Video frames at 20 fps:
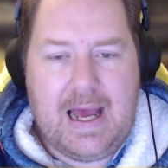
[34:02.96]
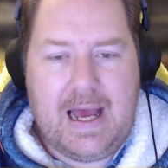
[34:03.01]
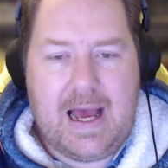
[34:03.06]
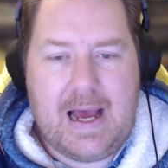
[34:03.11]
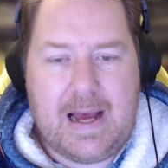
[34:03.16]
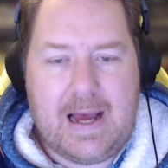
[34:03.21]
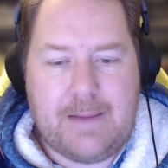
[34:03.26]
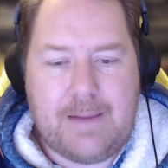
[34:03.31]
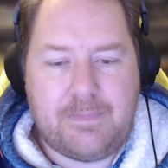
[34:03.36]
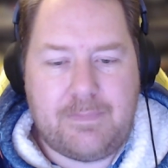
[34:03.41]

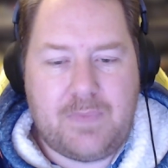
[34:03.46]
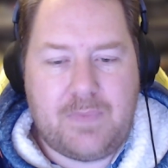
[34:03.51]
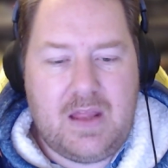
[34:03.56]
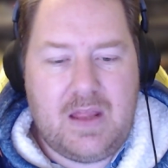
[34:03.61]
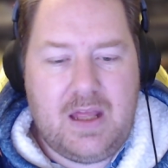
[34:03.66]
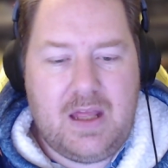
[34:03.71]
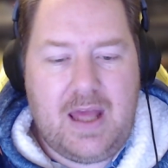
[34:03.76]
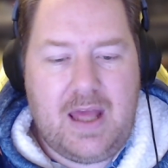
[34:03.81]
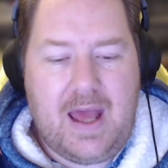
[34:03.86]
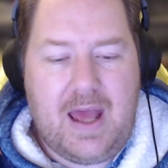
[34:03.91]

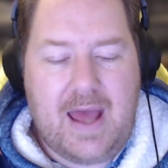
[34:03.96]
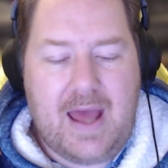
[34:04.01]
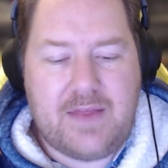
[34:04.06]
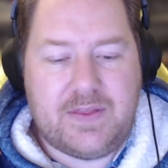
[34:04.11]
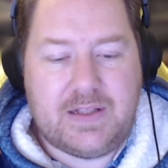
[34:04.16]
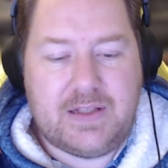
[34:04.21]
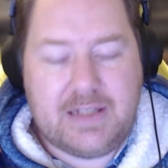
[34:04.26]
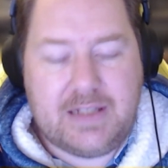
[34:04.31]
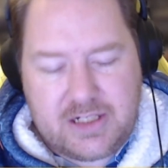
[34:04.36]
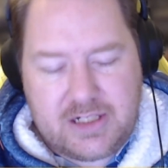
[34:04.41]

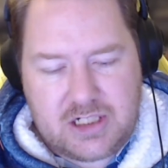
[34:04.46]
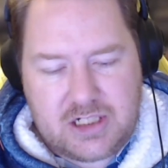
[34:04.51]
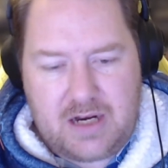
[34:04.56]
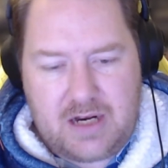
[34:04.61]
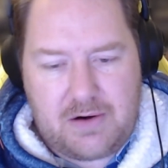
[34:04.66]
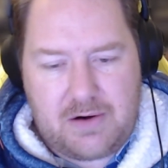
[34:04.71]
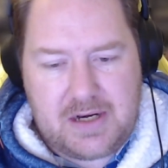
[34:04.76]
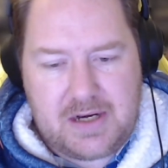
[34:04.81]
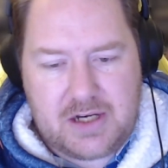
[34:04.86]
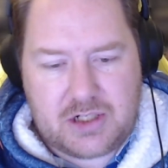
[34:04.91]
And the
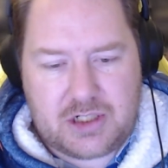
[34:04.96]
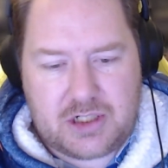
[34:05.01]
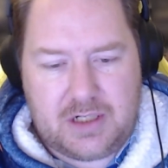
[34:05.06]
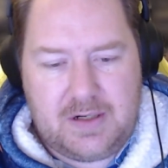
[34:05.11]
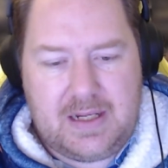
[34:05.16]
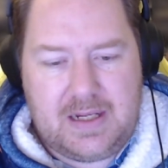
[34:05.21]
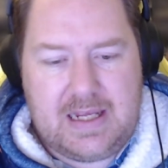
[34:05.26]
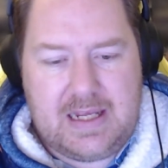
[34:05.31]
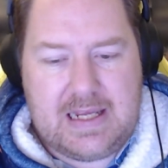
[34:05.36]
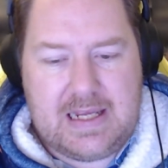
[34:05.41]
Legendary
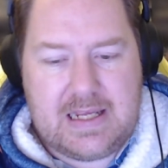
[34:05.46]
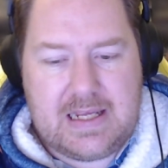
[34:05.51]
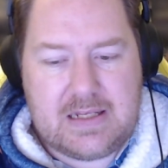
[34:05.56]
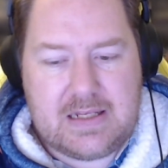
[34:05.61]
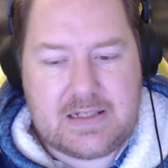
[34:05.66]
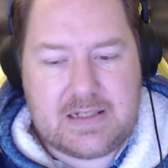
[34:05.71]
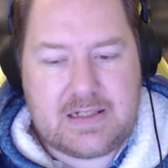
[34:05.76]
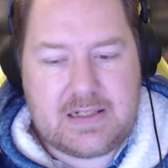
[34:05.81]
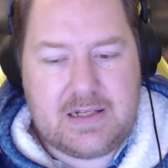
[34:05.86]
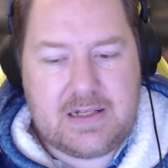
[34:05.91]
Edition
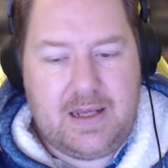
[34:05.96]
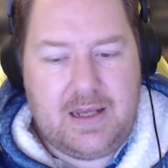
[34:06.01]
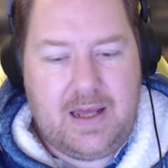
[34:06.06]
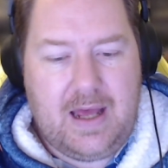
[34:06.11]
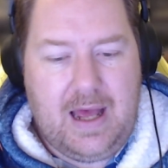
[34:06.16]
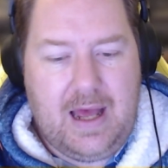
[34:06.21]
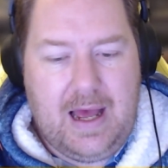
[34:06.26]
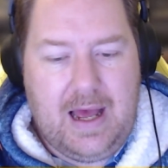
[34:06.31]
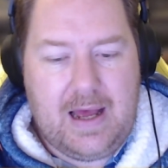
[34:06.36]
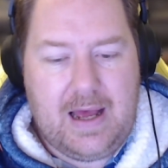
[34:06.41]
is,
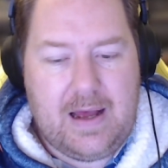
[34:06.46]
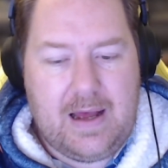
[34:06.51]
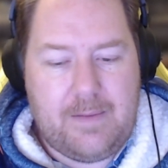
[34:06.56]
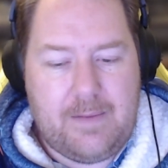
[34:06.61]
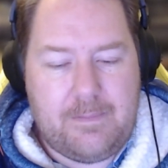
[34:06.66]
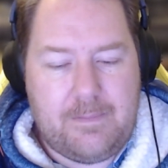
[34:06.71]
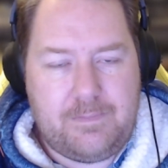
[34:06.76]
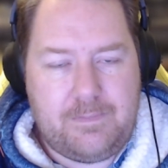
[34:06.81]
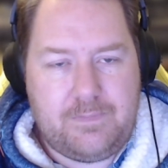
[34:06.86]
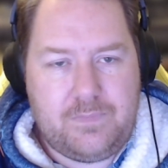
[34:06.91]

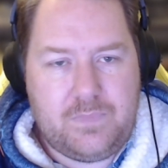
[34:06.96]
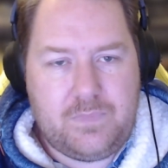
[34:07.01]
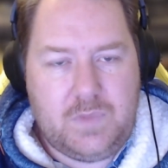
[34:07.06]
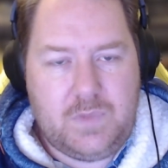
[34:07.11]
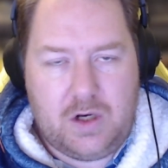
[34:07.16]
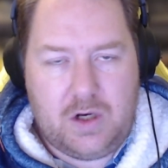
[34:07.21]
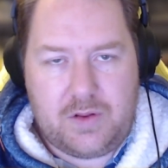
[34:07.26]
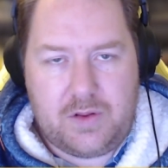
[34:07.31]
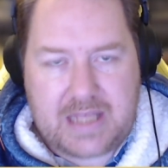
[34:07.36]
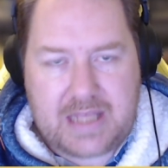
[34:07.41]

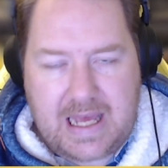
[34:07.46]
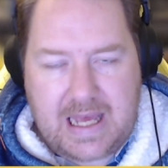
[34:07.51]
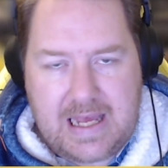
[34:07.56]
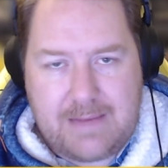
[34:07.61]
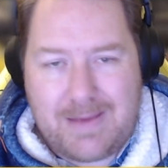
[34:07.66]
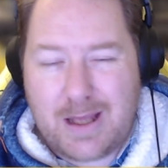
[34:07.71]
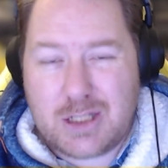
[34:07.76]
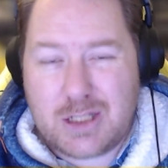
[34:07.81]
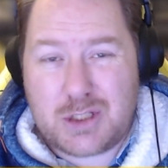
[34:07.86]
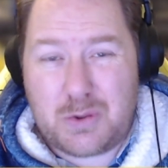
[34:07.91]
the
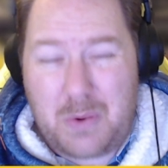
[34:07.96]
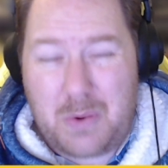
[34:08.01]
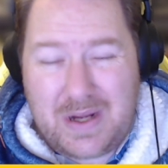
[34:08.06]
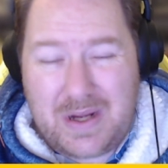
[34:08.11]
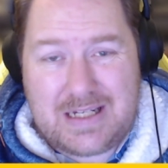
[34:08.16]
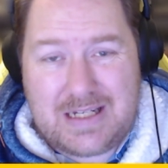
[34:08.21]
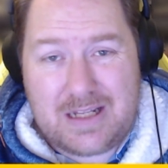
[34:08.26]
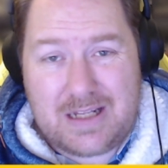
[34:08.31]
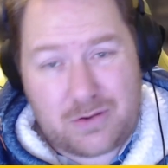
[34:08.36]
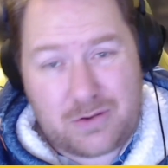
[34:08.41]
game,
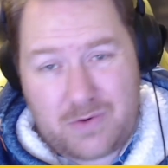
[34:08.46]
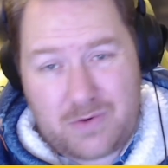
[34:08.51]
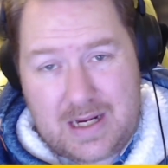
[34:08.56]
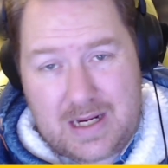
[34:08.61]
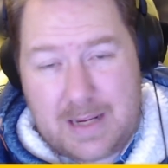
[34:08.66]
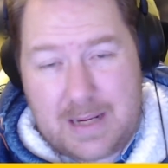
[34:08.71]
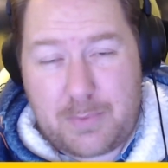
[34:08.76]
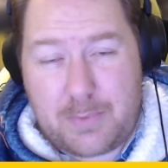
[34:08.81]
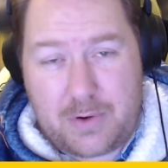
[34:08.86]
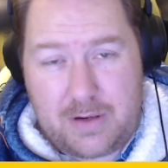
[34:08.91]

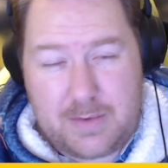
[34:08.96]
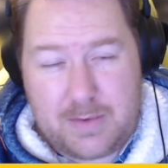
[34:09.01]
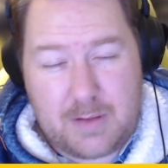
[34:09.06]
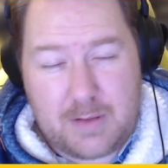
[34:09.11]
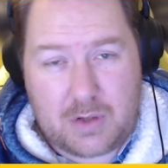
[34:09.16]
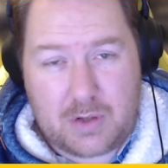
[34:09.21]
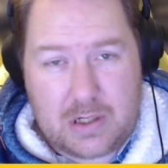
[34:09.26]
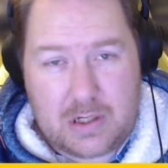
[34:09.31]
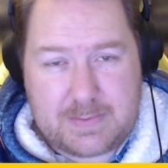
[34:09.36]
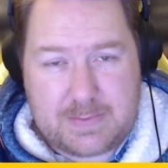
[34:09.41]
23
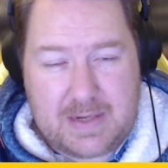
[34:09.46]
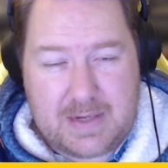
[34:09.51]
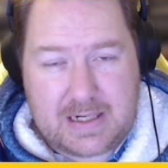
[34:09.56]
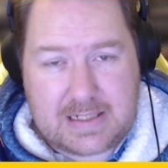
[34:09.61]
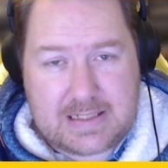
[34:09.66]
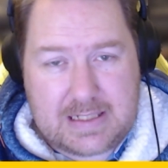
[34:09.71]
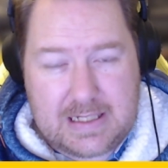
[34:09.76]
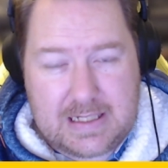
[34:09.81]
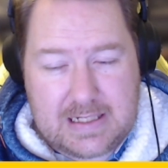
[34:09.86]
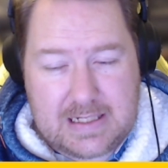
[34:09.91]
premium
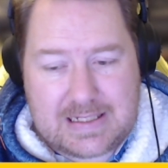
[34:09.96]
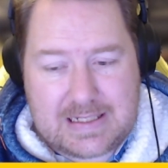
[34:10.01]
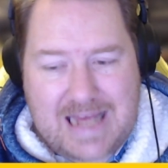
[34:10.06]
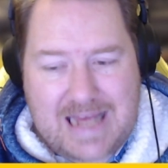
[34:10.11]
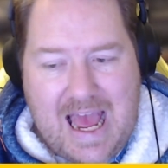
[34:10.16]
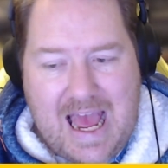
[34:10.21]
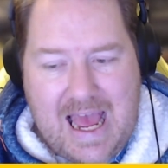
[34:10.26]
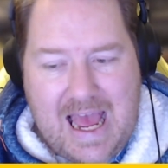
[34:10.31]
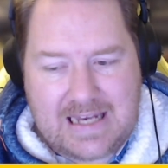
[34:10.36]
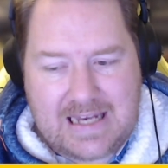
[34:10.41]
cosmetic skins,
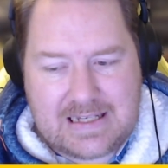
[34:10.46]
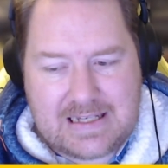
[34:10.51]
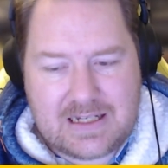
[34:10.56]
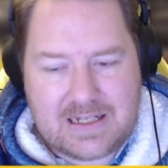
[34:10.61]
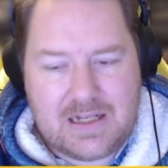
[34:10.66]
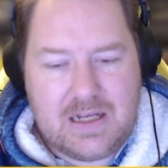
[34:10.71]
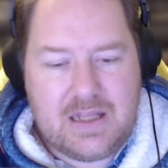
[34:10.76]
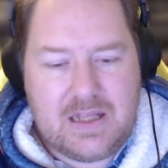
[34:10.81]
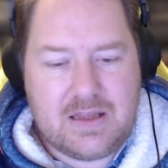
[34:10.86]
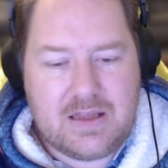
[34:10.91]
and
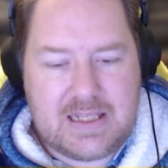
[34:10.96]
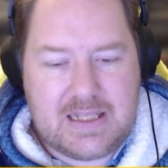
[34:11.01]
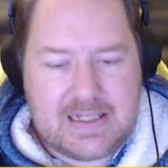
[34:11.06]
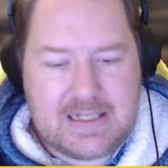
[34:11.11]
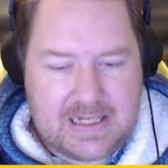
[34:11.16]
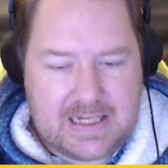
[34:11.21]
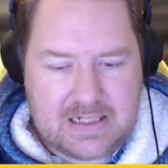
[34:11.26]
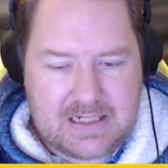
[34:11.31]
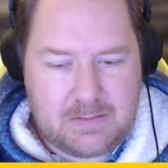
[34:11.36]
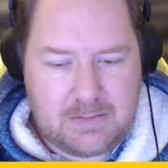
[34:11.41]
the
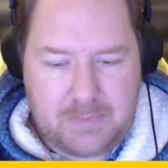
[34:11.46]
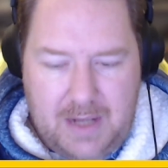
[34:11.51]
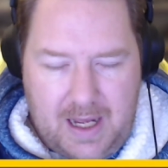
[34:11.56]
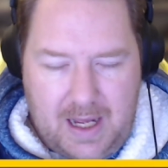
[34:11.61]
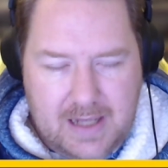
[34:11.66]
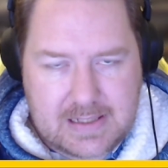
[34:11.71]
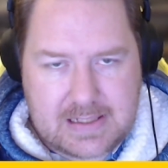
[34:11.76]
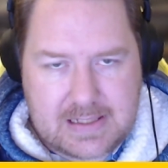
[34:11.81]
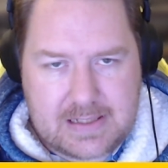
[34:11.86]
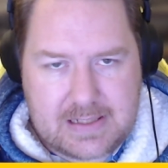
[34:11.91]
Season
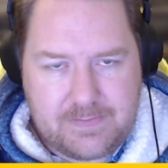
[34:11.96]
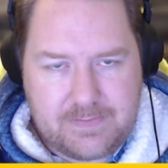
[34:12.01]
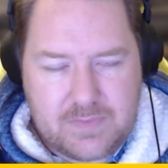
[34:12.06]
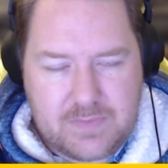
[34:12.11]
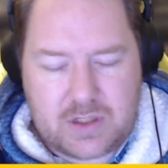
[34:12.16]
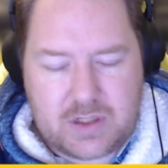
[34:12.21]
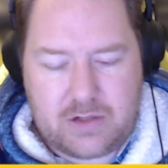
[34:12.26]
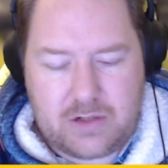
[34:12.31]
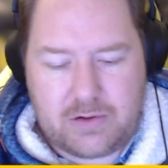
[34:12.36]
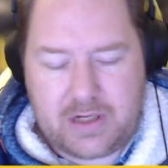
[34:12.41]
Pass.
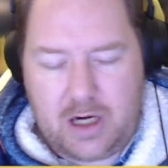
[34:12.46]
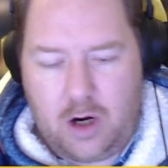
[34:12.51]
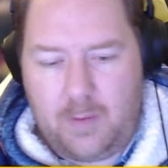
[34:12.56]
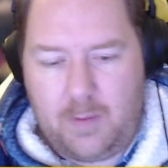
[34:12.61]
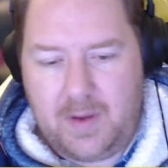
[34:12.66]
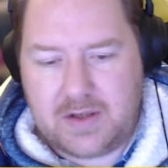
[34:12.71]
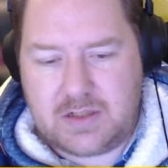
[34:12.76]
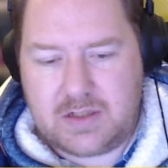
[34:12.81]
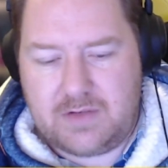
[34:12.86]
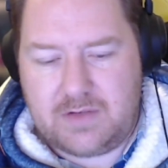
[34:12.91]
So you'll get a
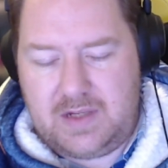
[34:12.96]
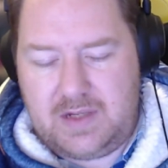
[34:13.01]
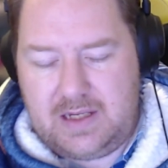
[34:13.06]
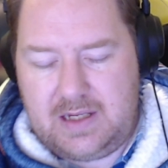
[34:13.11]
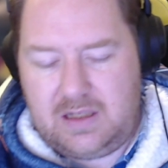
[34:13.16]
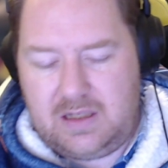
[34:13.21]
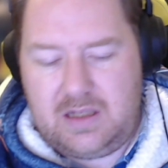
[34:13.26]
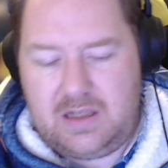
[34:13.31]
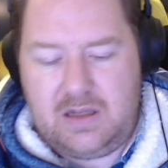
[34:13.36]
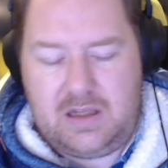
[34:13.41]
whole bunch of
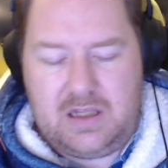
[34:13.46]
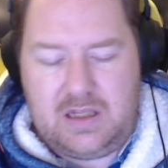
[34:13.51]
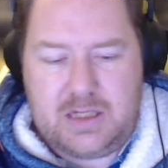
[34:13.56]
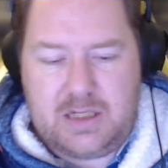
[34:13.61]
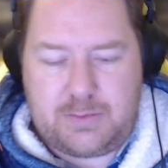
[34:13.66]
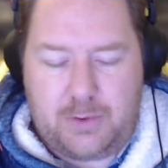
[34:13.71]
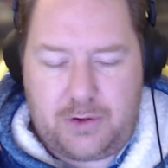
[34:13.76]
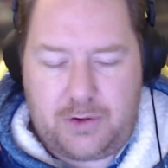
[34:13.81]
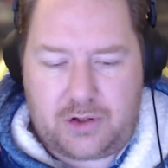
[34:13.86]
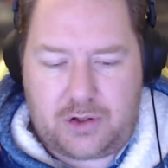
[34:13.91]

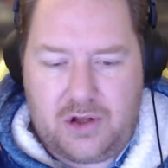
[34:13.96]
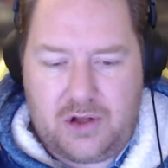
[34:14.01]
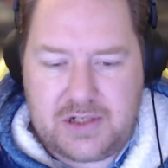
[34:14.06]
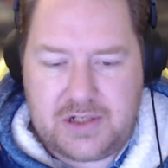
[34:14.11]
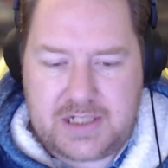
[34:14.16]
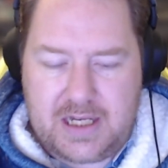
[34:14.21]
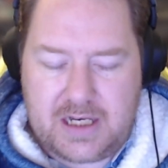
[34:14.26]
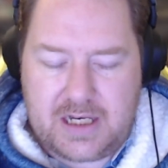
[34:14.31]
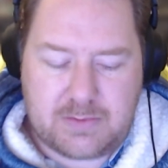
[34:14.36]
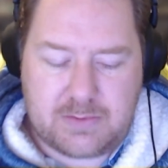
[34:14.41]
years worth of
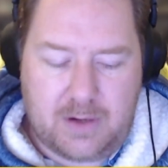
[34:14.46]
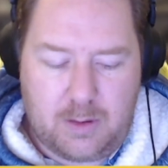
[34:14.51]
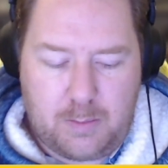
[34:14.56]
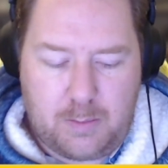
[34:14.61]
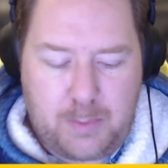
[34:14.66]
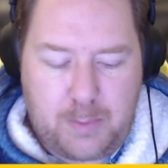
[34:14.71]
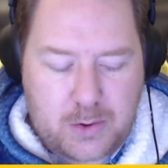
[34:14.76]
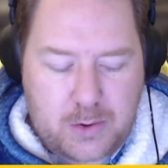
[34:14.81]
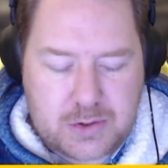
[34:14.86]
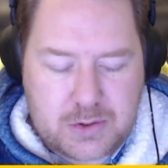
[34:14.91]
content as well
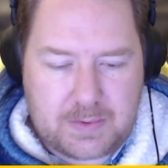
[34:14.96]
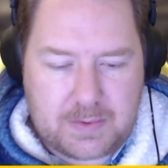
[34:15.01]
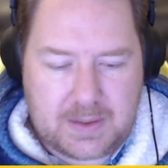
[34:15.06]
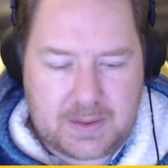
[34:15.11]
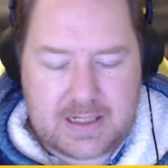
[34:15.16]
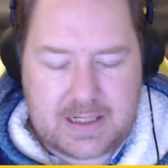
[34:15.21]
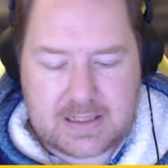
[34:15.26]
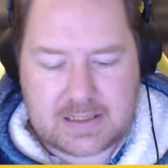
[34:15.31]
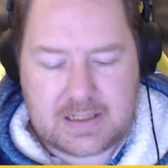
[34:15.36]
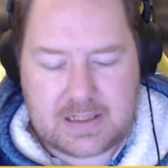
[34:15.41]

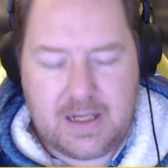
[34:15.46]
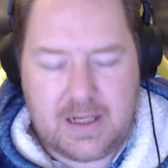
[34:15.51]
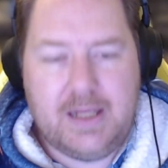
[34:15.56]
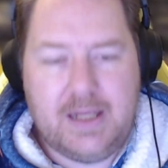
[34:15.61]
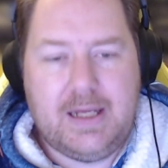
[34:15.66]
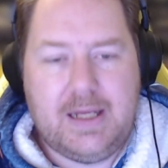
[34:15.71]
post-release.